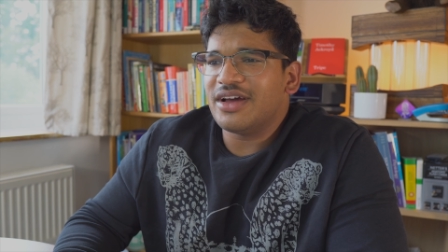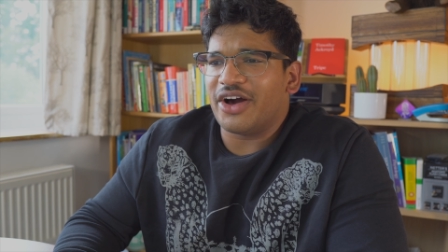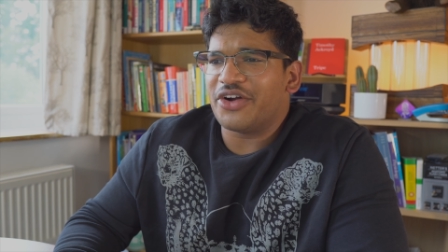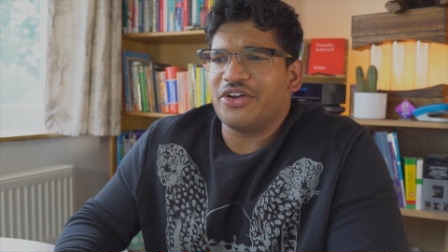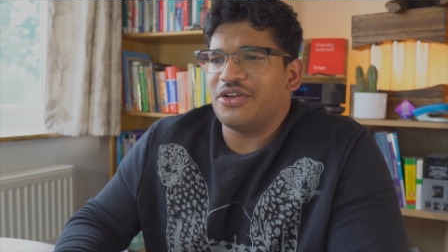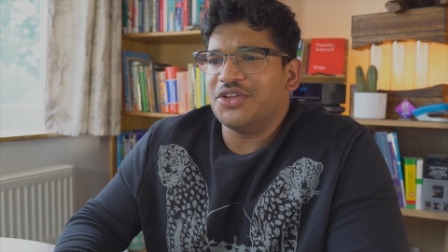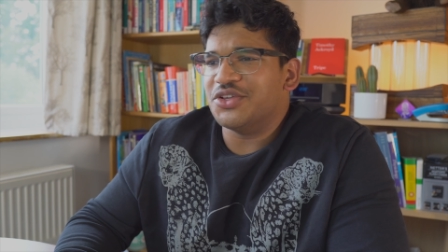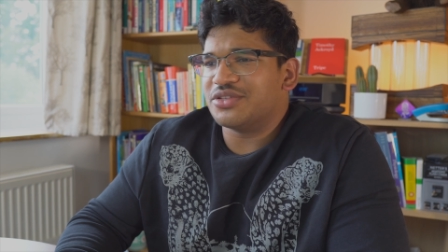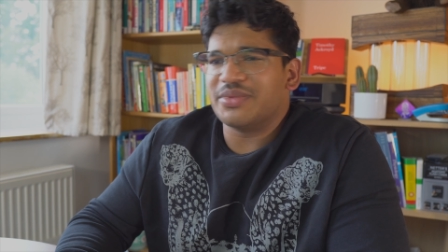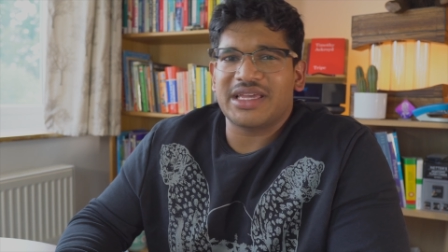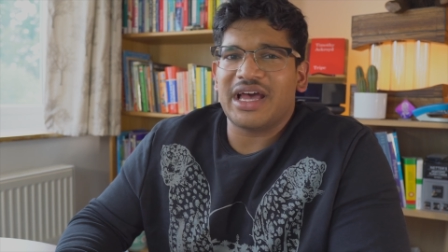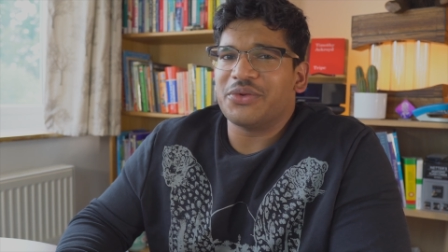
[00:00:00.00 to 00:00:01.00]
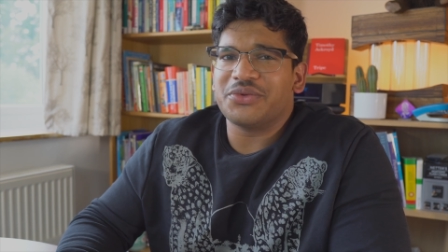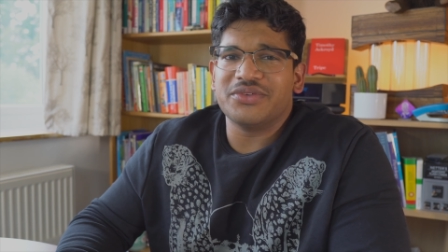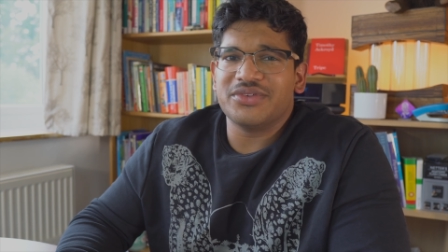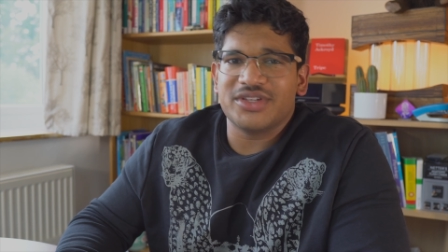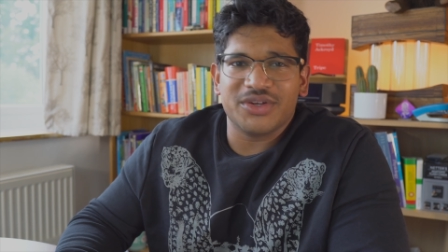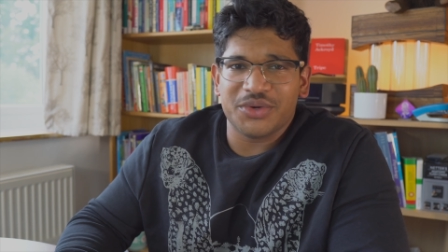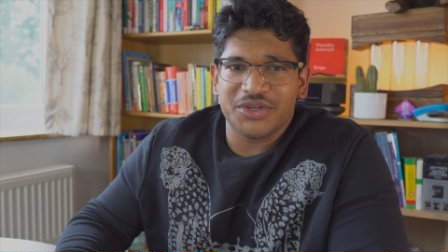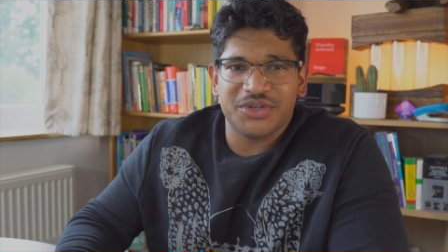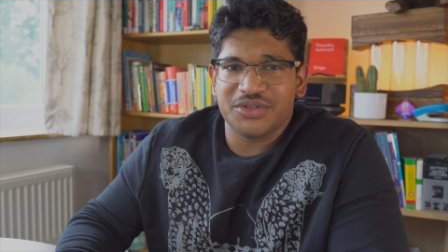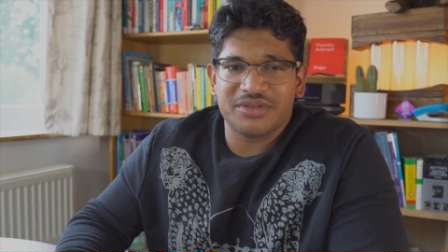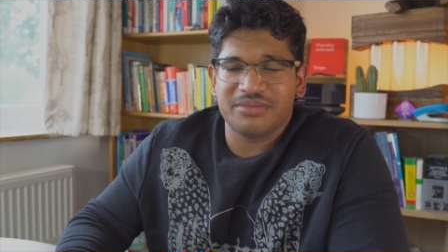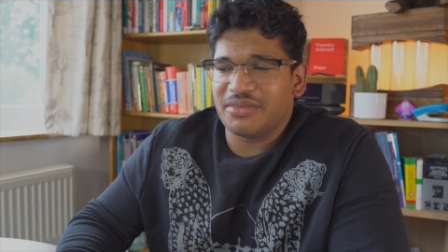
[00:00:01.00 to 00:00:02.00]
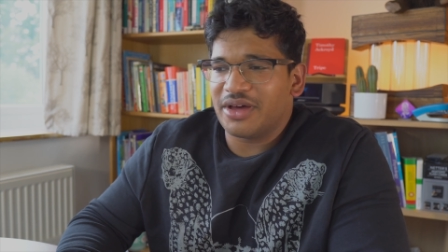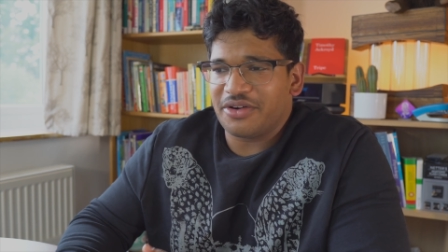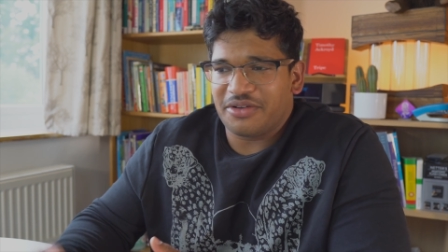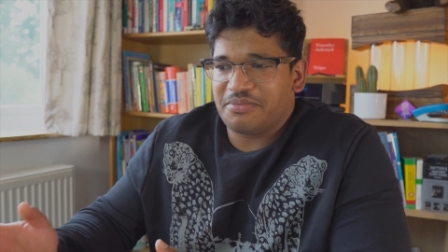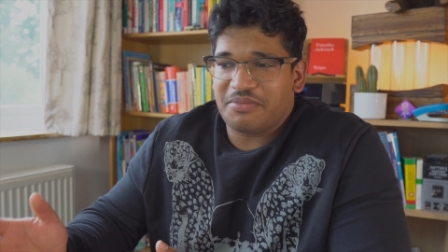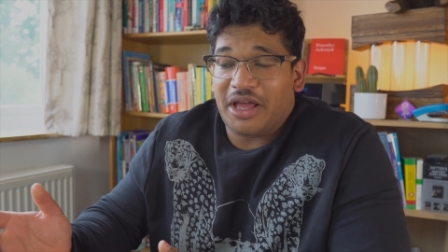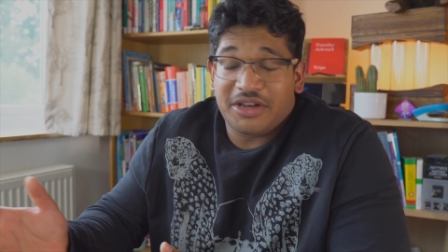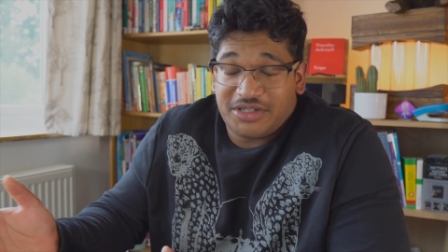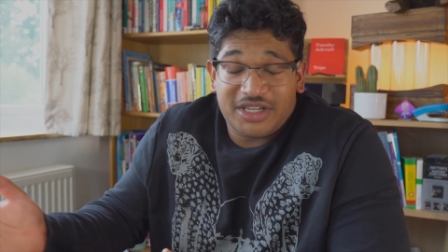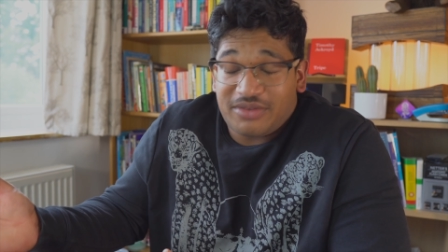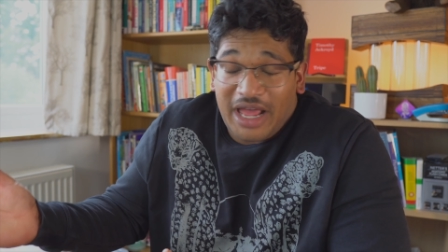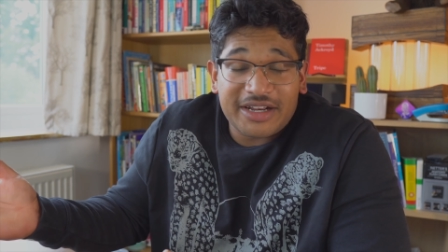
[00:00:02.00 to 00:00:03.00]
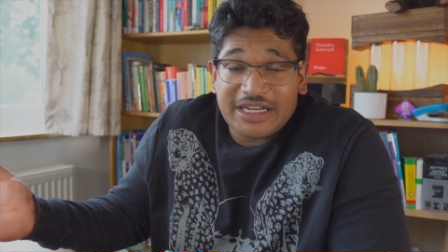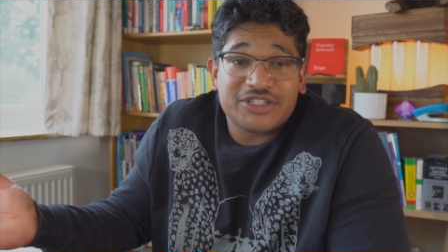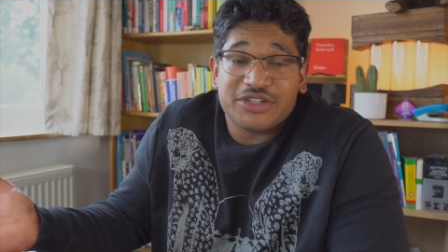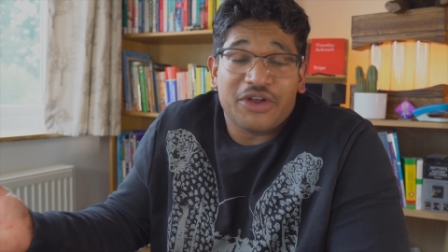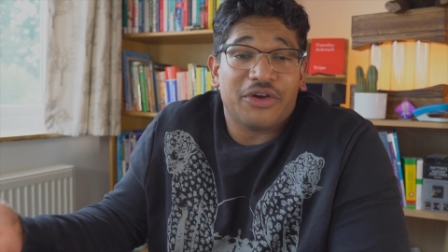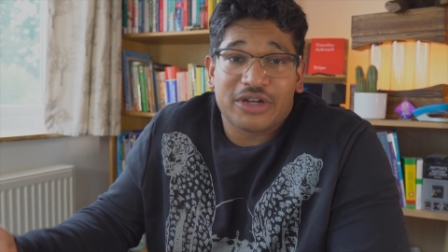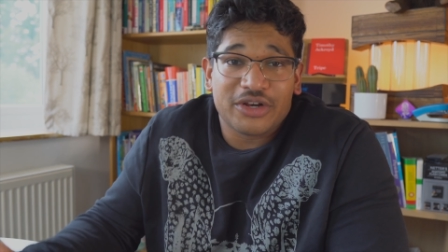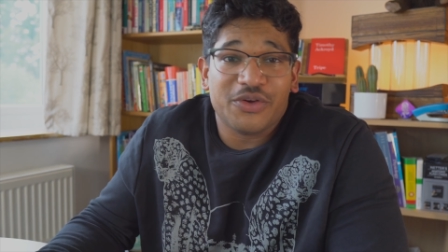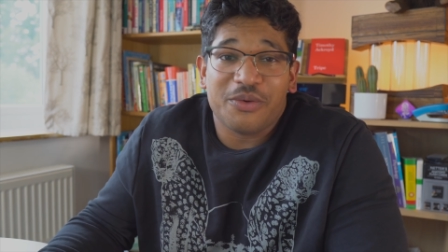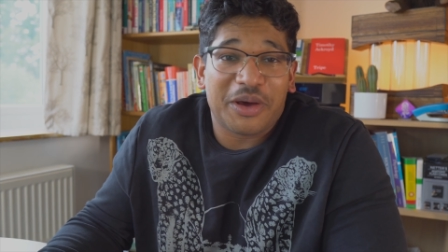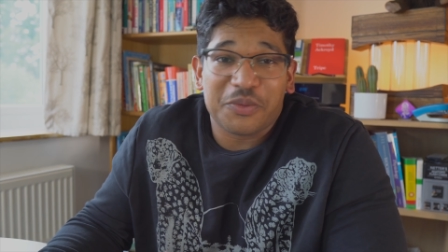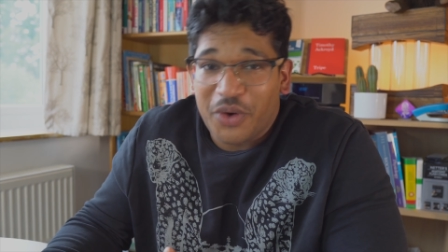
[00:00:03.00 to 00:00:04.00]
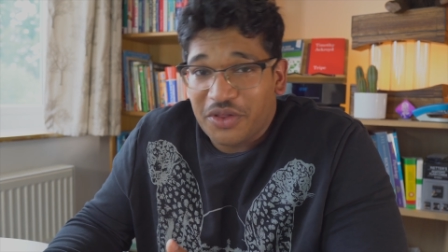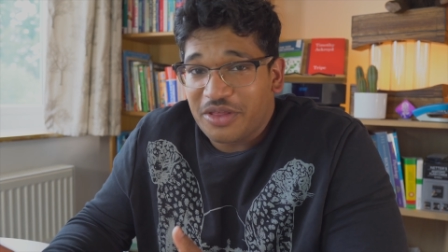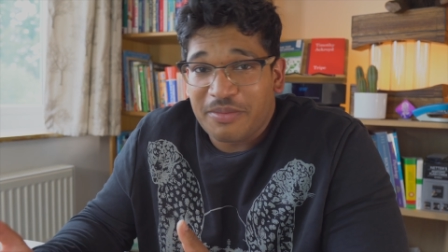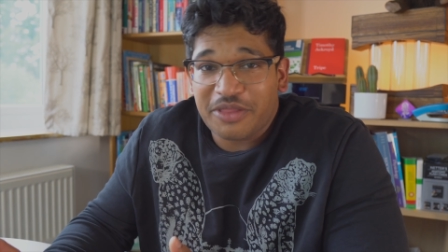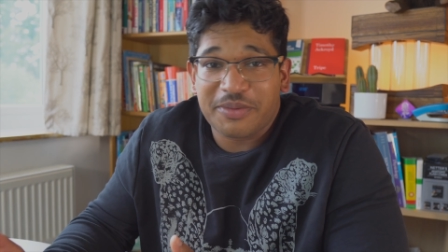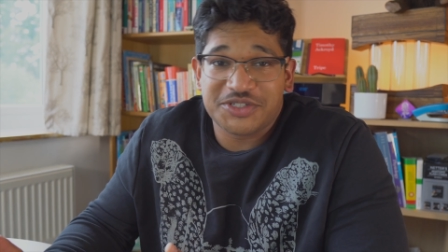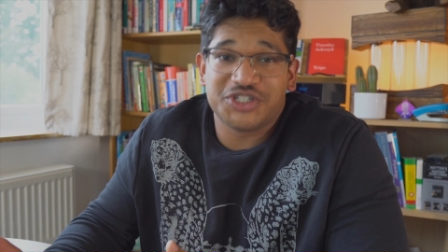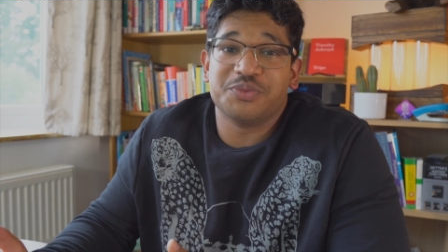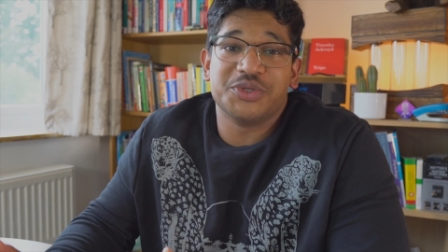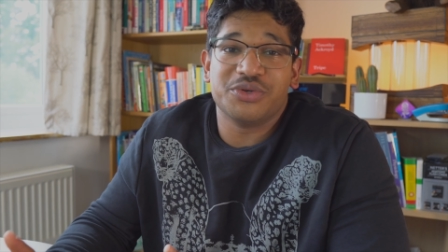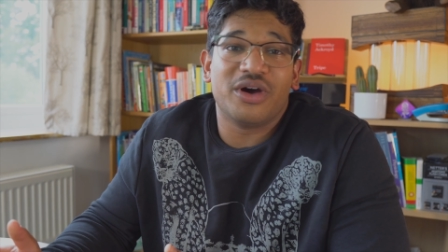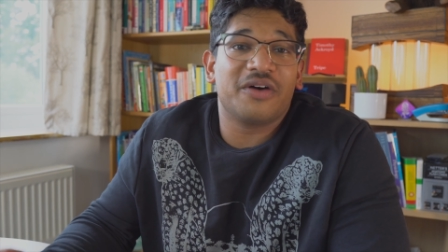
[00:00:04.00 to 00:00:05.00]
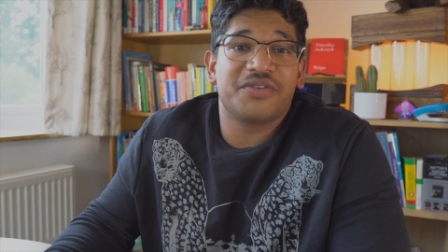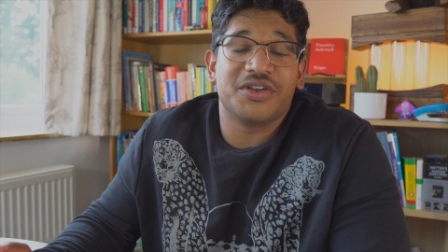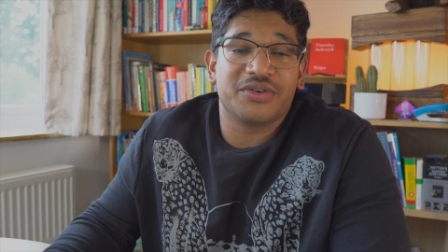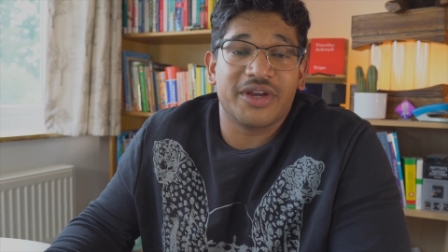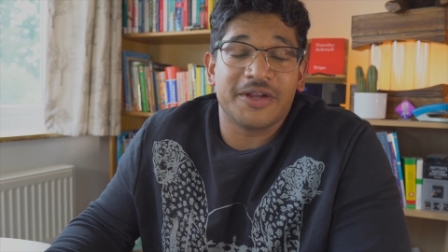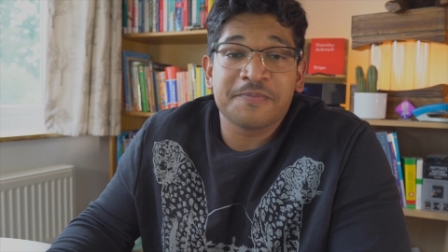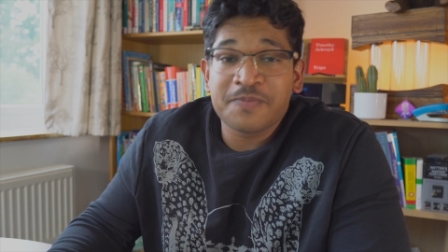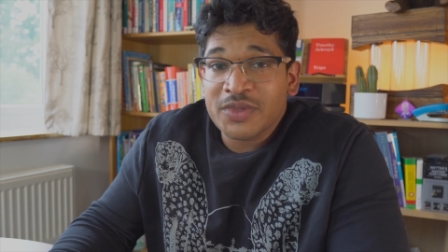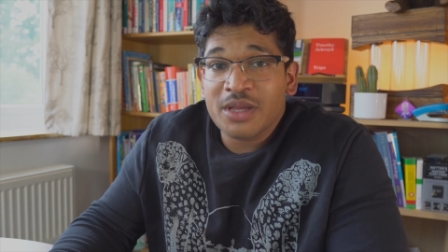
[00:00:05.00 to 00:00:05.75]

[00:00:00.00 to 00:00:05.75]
I don't know, you do some accountancy or you do some, I don't know. I, did, I had literally no clue about what a mathematician would do after the degree.